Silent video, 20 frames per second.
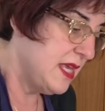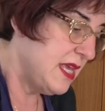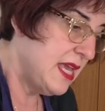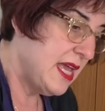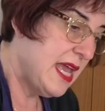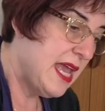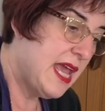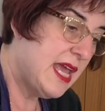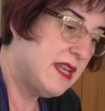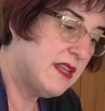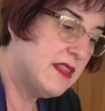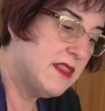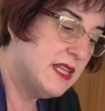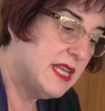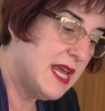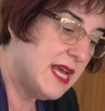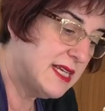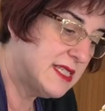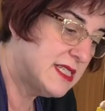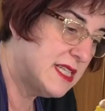And the
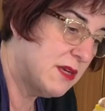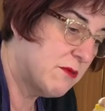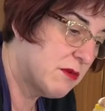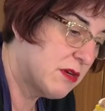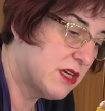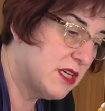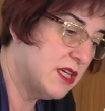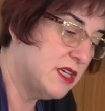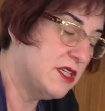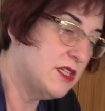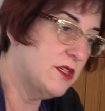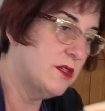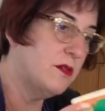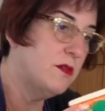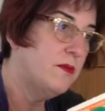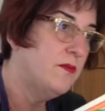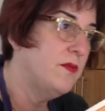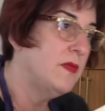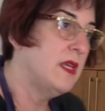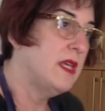next thing we're going to do
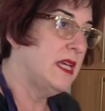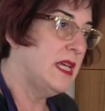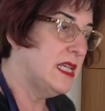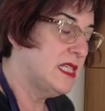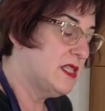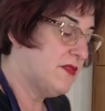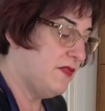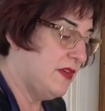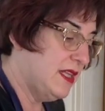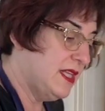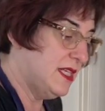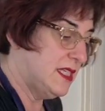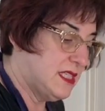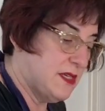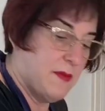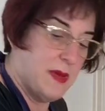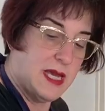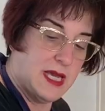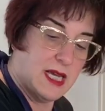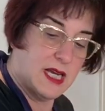is fill it to
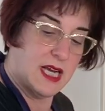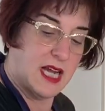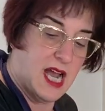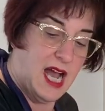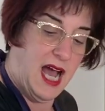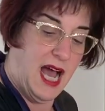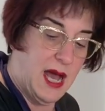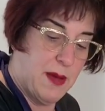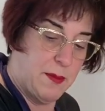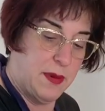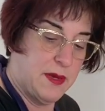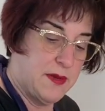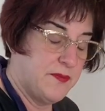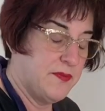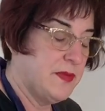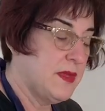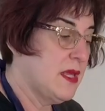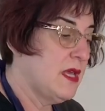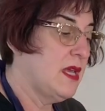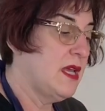make a cup
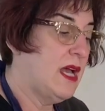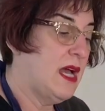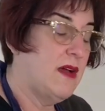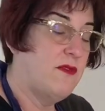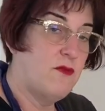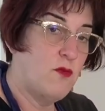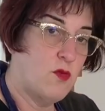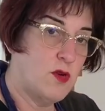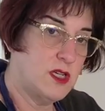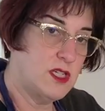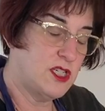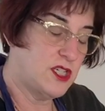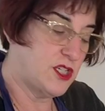of orange